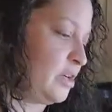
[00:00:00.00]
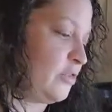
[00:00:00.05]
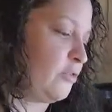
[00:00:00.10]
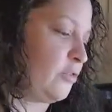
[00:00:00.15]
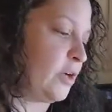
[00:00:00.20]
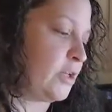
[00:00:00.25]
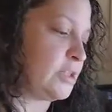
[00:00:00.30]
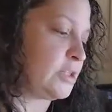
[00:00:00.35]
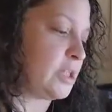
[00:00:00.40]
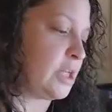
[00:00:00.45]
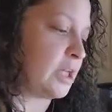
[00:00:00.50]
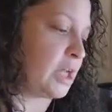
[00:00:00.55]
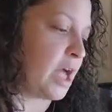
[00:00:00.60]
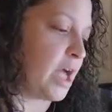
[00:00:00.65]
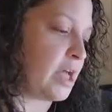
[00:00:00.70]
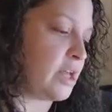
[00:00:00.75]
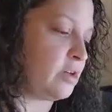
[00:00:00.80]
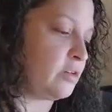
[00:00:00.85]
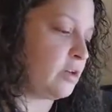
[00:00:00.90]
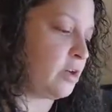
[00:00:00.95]
Friends like,
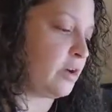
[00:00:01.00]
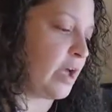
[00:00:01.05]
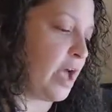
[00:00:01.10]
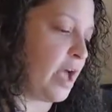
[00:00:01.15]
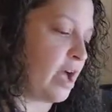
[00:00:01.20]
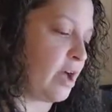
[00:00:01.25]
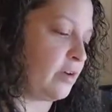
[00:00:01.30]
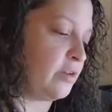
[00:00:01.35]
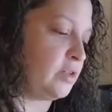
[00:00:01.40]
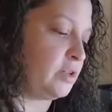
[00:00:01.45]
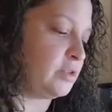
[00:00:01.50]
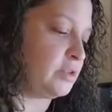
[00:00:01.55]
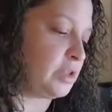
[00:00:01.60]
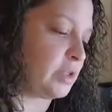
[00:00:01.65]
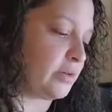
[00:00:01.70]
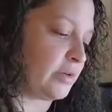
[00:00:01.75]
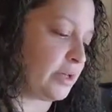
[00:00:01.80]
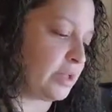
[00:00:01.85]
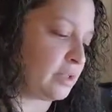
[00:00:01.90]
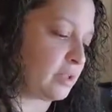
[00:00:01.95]
I don't know how you
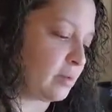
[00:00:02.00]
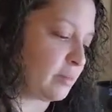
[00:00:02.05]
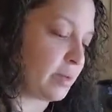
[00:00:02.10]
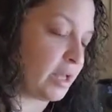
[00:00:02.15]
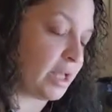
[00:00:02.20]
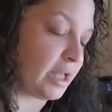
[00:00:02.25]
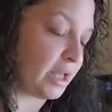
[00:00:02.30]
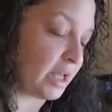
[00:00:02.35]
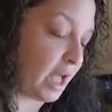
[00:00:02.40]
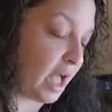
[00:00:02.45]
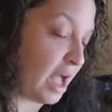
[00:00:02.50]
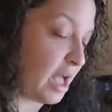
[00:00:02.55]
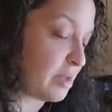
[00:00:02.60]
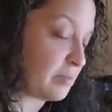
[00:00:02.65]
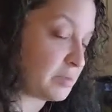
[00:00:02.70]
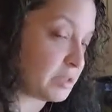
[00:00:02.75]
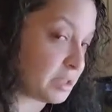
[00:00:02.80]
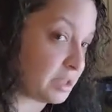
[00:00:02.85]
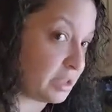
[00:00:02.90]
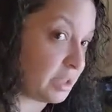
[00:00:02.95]
do it. And I'm like,
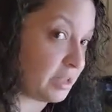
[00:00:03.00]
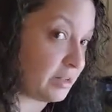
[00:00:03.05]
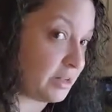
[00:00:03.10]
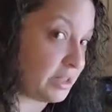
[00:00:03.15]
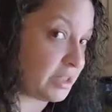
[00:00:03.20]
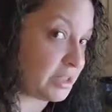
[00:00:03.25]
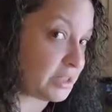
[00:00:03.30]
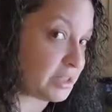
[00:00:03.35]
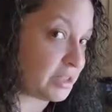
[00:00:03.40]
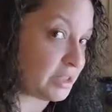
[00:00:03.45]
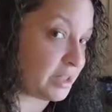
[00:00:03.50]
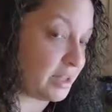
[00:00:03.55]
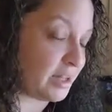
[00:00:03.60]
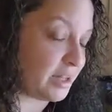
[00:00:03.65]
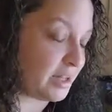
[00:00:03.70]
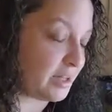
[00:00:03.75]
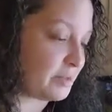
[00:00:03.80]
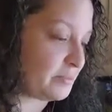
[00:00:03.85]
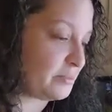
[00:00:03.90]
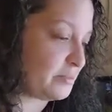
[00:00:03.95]
I'm delirious a
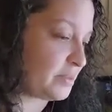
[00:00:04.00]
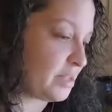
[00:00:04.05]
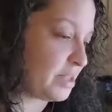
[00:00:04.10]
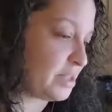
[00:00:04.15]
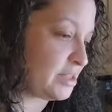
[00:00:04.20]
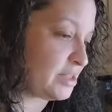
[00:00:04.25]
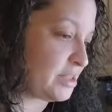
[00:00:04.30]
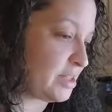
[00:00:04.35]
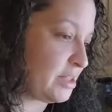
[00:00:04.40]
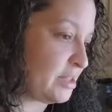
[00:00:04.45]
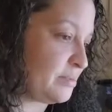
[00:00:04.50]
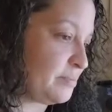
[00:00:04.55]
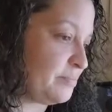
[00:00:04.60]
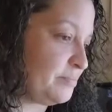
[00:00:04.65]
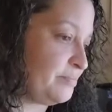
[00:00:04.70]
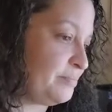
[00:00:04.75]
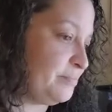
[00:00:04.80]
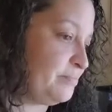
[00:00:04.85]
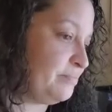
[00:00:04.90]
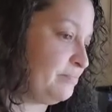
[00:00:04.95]
lot. That's it.
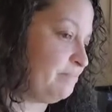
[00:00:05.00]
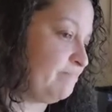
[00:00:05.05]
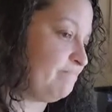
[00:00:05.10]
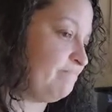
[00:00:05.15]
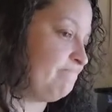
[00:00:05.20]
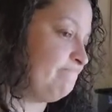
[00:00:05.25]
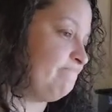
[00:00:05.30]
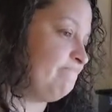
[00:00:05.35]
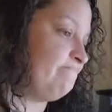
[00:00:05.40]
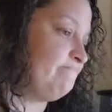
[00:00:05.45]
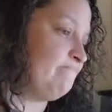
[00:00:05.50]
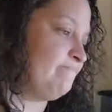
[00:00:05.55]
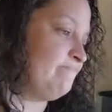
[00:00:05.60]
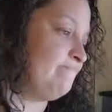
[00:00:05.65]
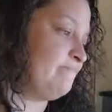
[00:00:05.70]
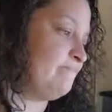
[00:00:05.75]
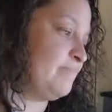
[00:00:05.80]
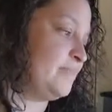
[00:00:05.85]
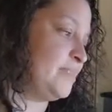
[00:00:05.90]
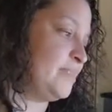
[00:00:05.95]

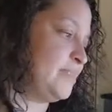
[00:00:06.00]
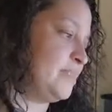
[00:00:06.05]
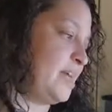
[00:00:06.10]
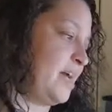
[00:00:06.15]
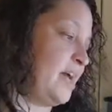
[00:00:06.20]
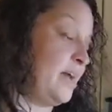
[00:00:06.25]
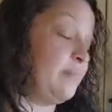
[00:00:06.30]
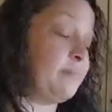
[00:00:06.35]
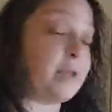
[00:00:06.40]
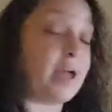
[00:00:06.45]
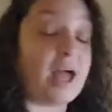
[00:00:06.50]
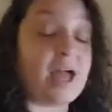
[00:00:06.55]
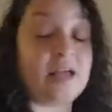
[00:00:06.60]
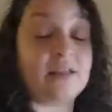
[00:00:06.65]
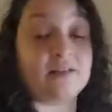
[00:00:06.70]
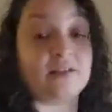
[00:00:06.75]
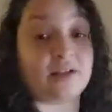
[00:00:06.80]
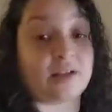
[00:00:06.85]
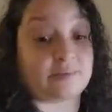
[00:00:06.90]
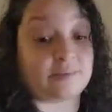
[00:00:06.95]
So I'm
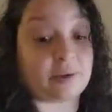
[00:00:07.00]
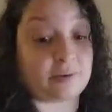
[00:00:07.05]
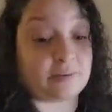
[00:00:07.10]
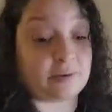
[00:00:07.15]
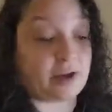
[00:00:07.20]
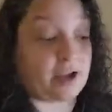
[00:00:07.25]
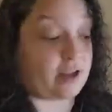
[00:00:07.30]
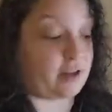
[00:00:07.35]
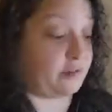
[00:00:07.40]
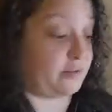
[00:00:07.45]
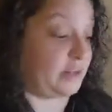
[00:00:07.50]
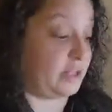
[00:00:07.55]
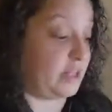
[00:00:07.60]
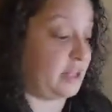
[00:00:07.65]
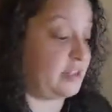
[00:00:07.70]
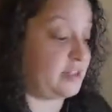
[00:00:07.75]
not proud of it.